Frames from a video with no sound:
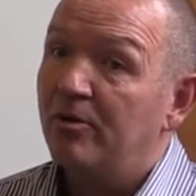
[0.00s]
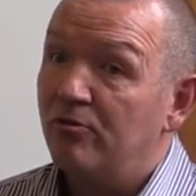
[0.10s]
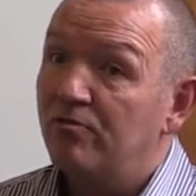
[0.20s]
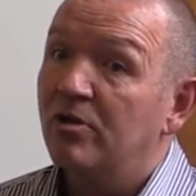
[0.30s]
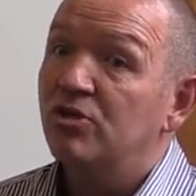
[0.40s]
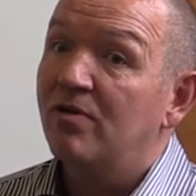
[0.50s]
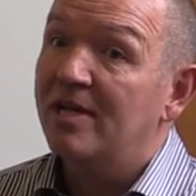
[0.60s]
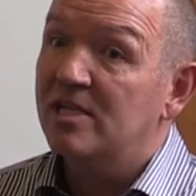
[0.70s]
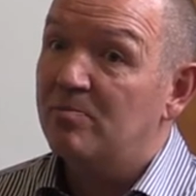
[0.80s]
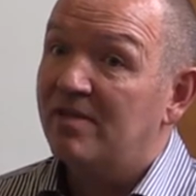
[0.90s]
who run
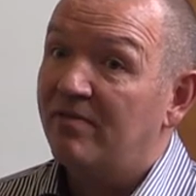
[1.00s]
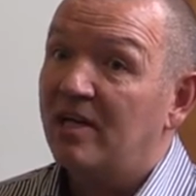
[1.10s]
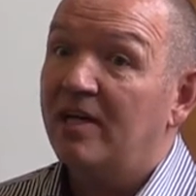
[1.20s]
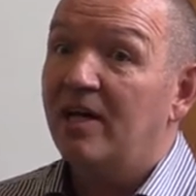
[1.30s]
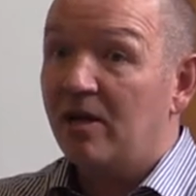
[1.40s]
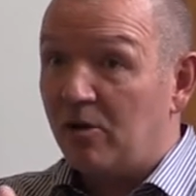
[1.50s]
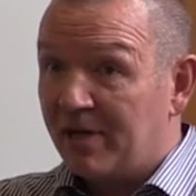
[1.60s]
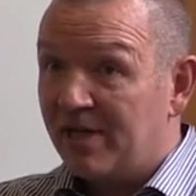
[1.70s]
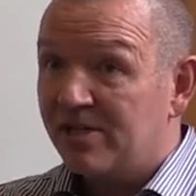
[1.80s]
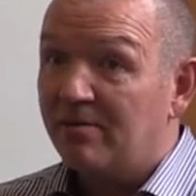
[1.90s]
training specifically, and our
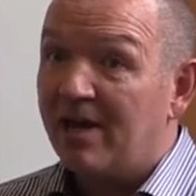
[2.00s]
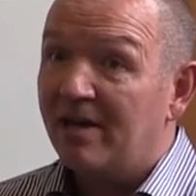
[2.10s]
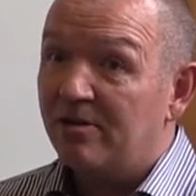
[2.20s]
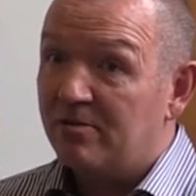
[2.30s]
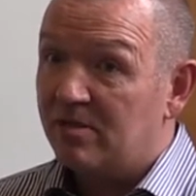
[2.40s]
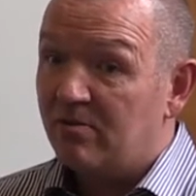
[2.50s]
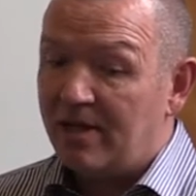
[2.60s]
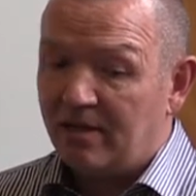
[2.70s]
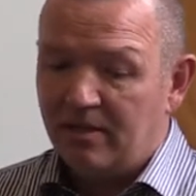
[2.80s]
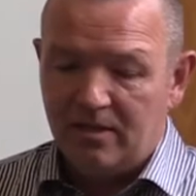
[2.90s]
kinship care do as well.